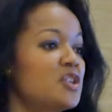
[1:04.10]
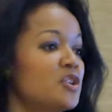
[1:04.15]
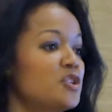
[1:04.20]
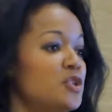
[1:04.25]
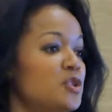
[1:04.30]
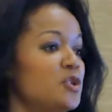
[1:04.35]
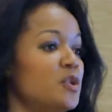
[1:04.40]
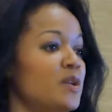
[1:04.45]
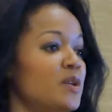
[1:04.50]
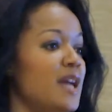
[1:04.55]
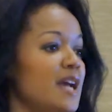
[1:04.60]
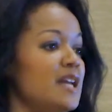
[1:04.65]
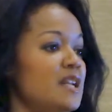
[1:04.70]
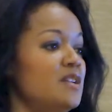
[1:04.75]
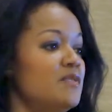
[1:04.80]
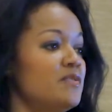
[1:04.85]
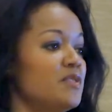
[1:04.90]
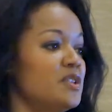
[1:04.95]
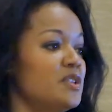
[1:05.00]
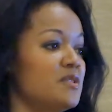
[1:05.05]
you creating
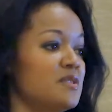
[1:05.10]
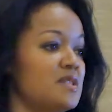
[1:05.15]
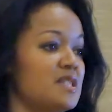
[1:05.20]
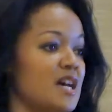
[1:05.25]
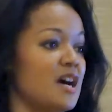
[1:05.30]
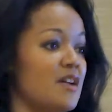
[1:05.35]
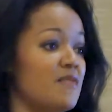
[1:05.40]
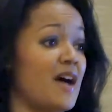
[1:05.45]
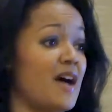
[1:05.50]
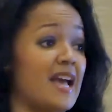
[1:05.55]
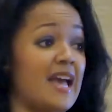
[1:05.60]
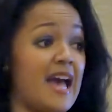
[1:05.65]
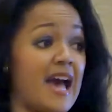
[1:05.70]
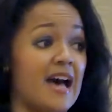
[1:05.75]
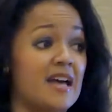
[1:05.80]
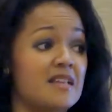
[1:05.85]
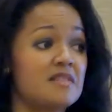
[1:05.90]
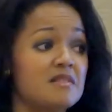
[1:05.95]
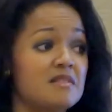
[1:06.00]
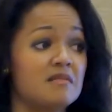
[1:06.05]
for yourself? I
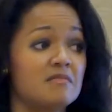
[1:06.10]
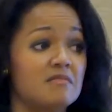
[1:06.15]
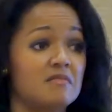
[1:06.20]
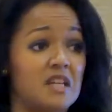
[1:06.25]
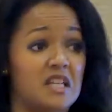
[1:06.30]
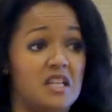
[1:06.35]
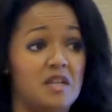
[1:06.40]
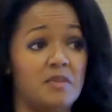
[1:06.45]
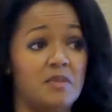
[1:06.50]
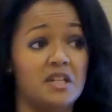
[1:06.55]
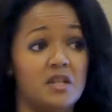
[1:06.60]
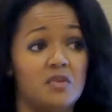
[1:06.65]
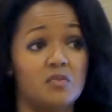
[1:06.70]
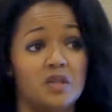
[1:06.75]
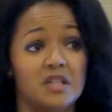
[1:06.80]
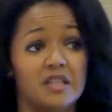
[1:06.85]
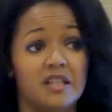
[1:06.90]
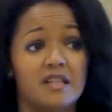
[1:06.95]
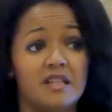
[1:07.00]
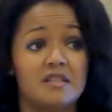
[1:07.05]
asked, anybody
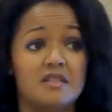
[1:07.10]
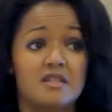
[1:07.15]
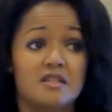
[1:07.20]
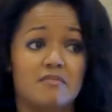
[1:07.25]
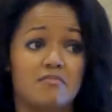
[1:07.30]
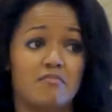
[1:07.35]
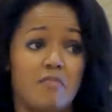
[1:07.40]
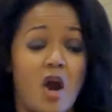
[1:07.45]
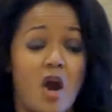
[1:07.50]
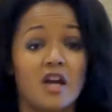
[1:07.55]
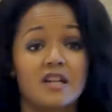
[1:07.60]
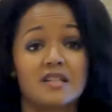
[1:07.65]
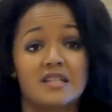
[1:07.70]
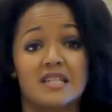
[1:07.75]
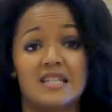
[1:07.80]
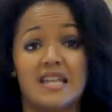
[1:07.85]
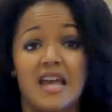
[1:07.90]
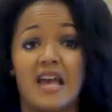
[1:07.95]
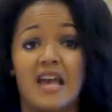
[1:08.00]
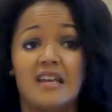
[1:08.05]
willing to mark
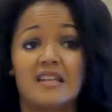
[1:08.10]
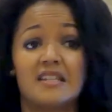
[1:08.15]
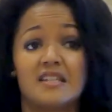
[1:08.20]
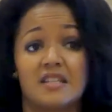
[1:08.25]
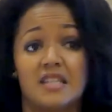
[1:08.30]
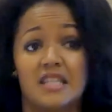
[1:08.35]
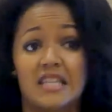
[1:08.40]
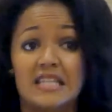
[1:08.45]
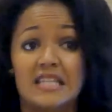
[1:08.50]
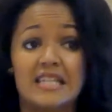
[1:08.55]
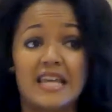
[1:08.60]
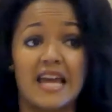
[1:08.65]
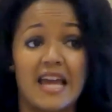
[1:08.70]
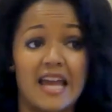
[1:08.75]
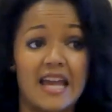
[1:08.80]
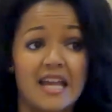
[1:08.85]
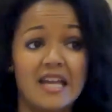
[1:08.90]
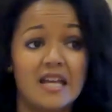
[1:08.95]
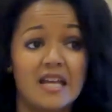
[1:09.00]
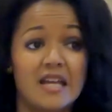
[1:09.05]
today as the day?